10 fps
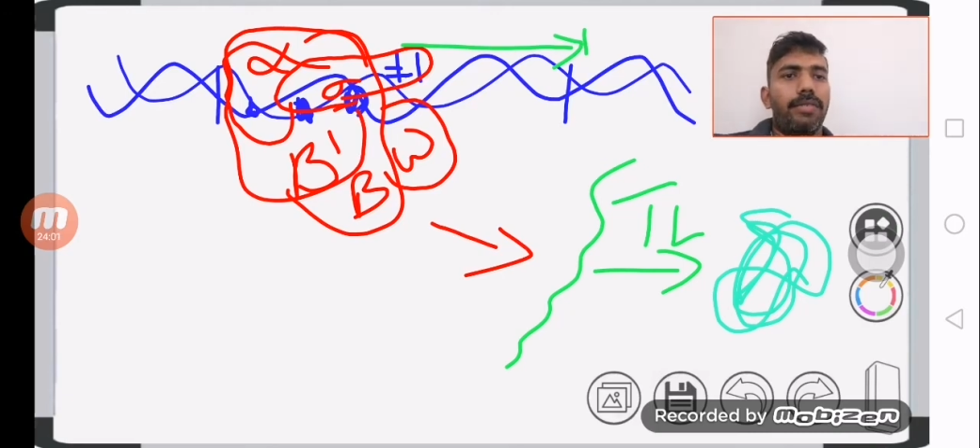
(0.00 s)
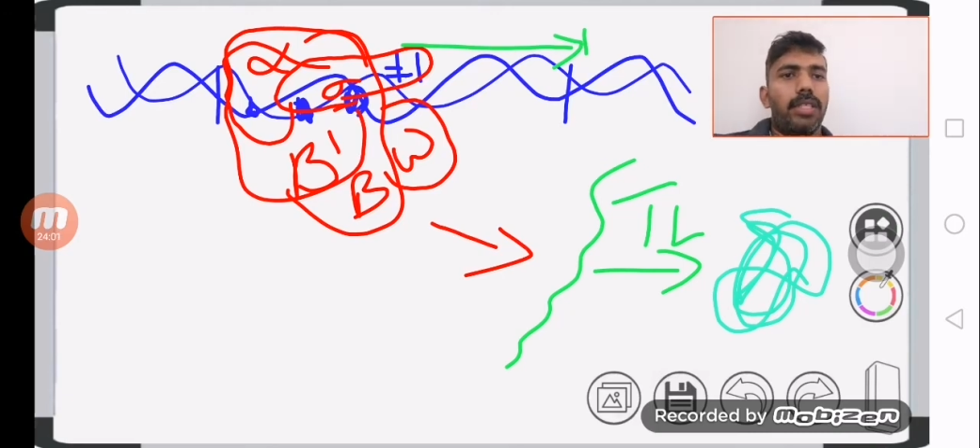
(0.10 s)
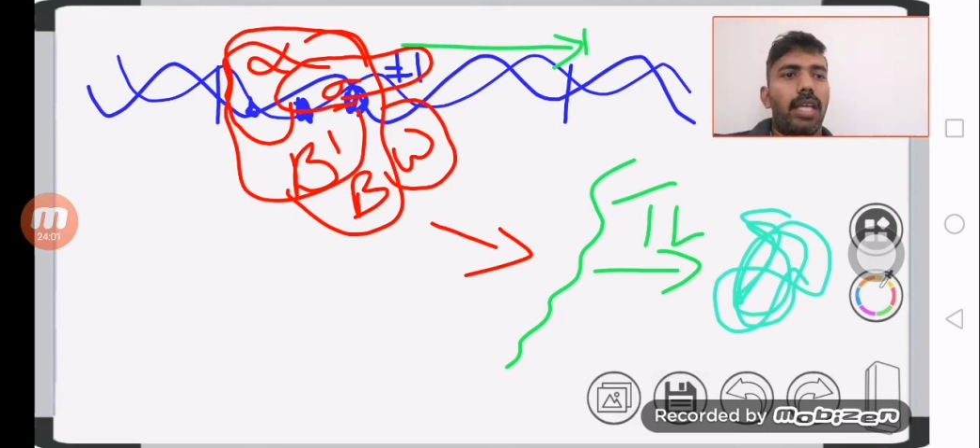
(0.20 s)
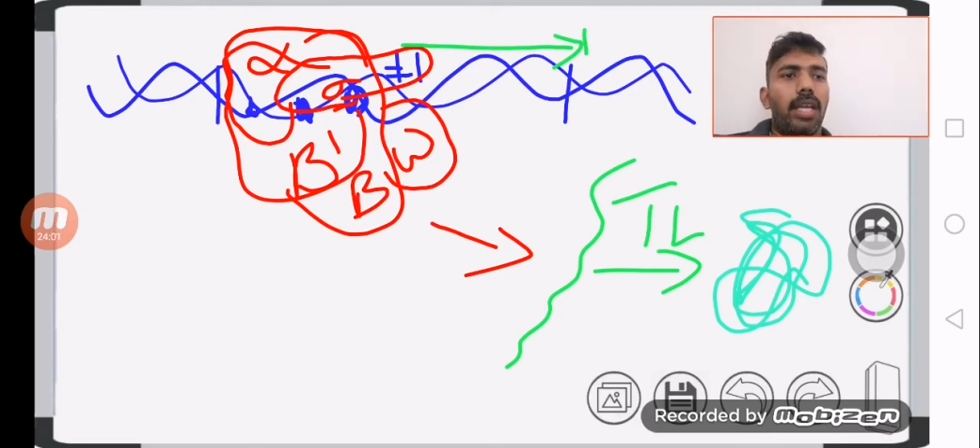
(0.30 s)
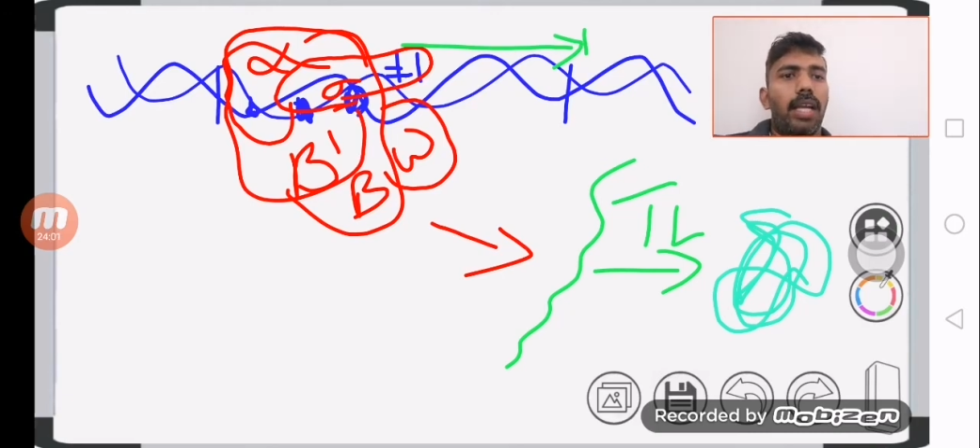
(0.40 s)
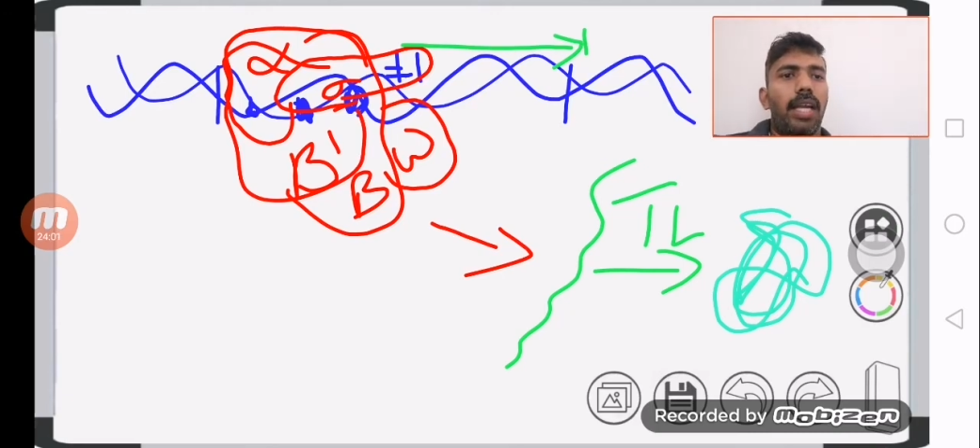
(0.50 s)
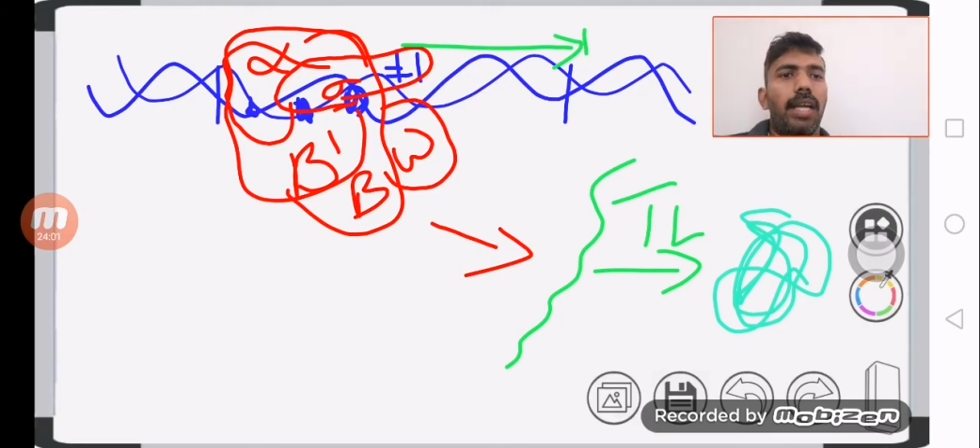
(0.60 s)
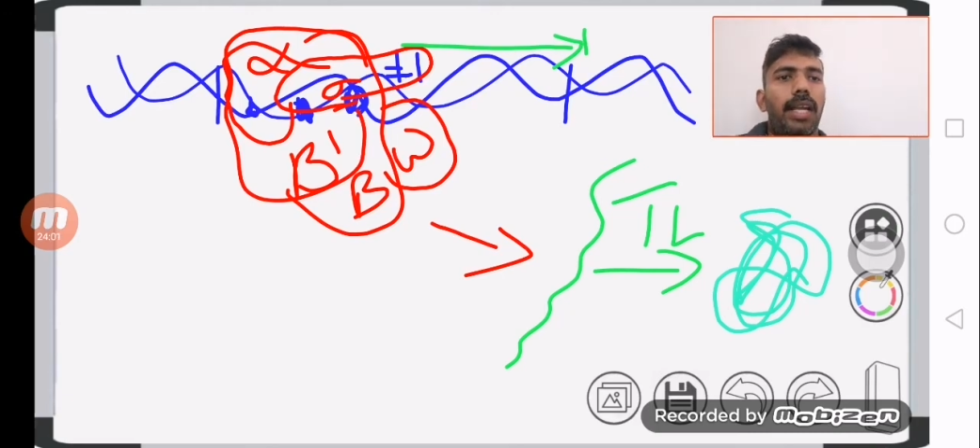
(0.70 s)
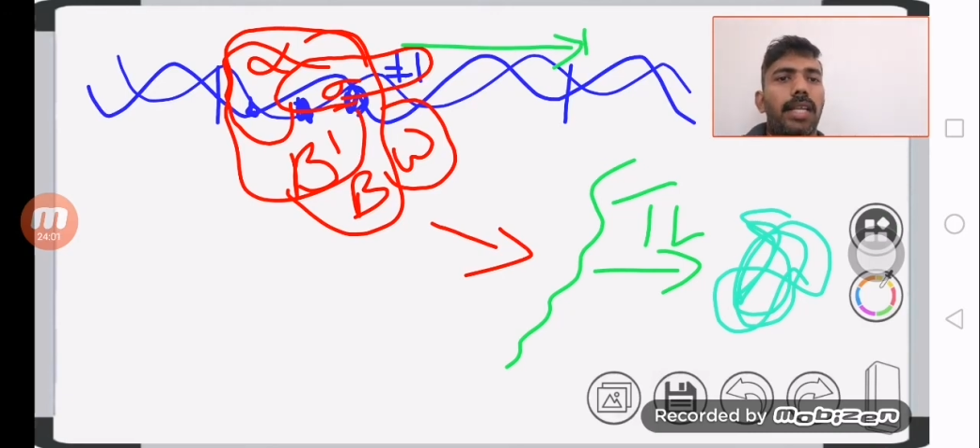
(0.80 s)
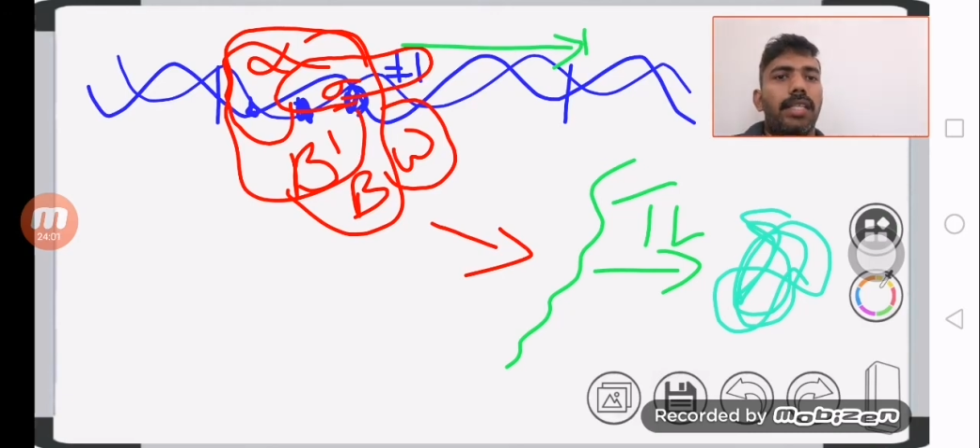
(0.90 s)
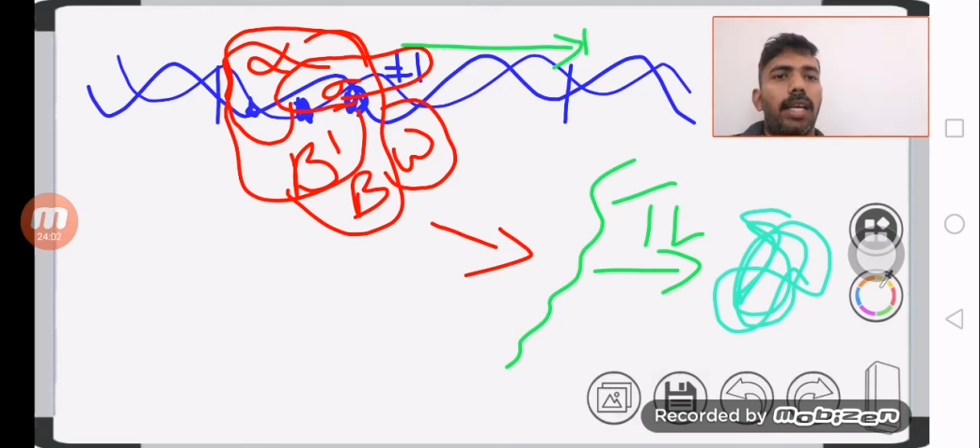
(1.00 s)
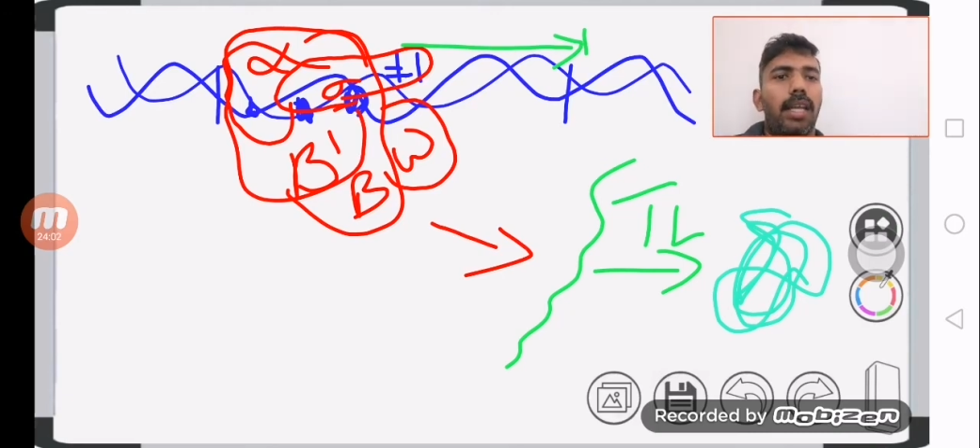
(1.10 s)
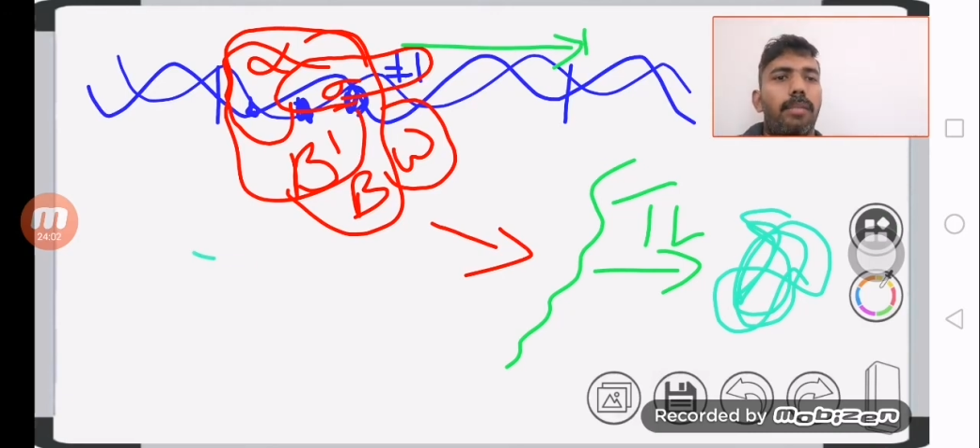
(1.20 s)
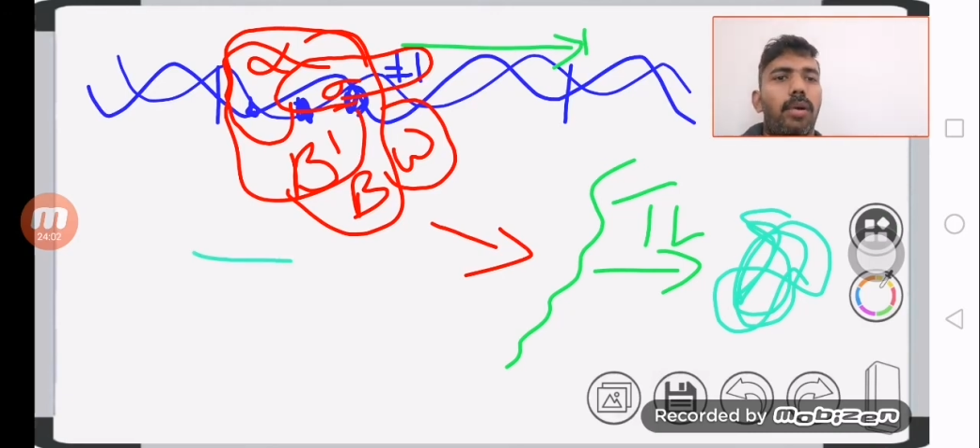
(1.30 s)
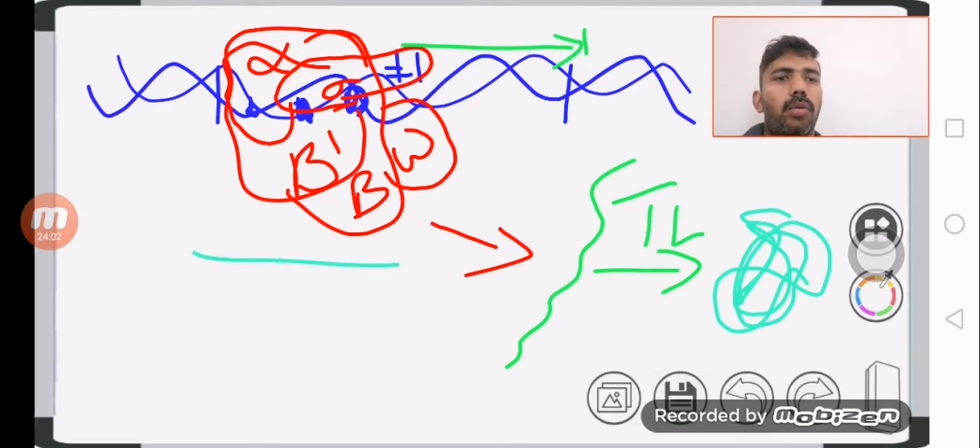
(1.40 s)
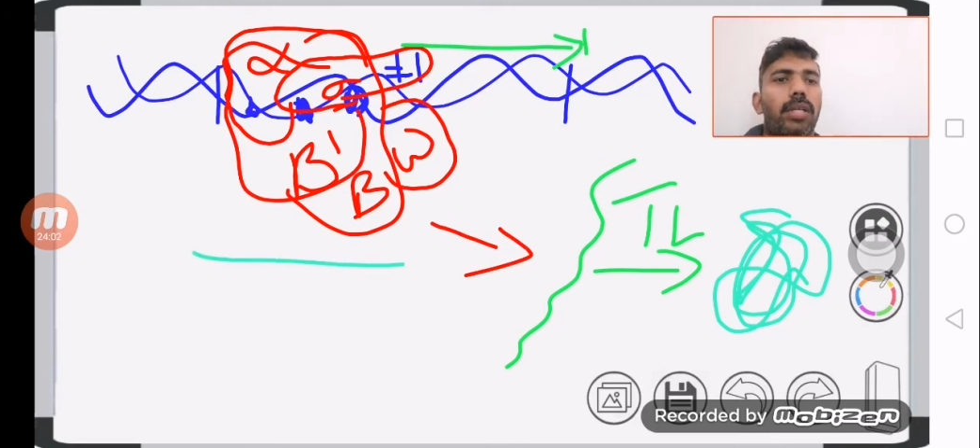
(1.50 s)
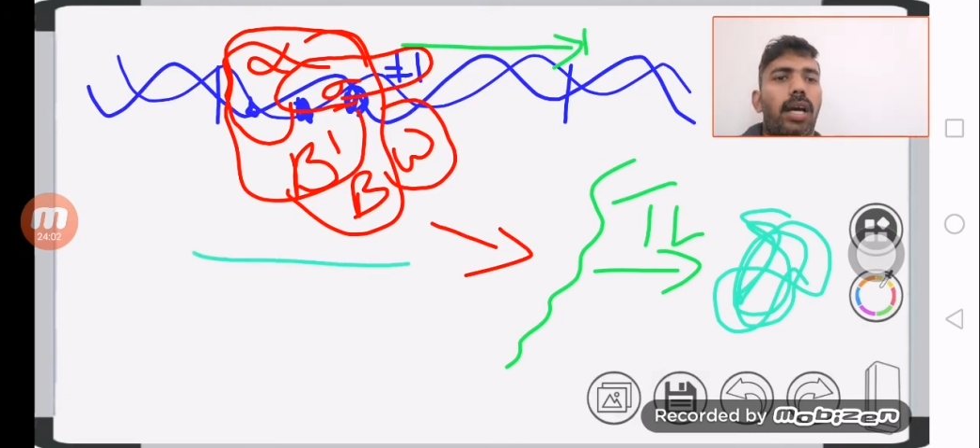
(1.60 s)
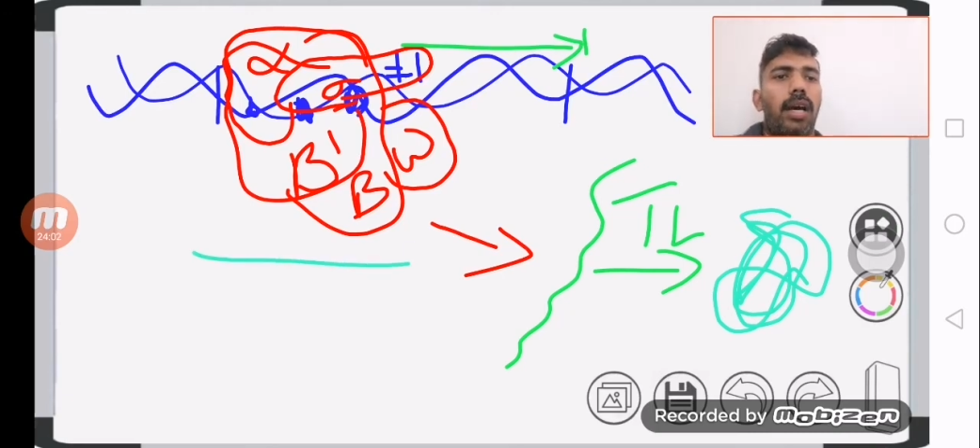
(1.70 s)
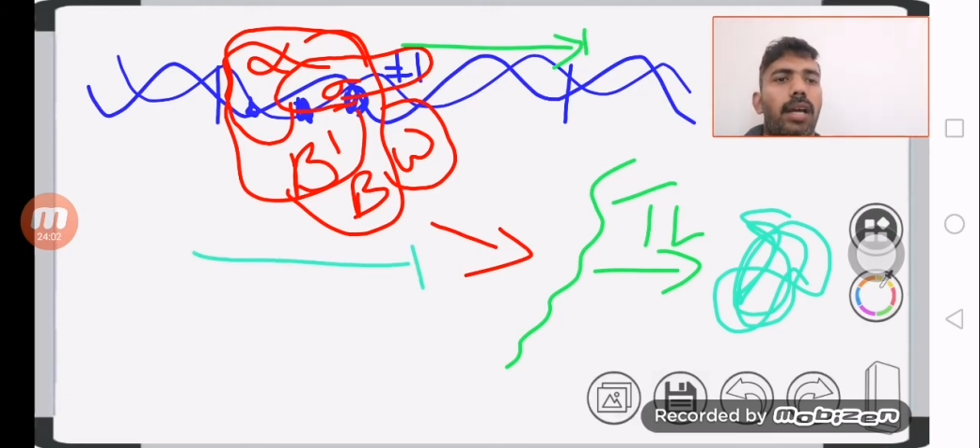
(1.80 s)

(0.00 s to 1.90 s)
seen in detail about the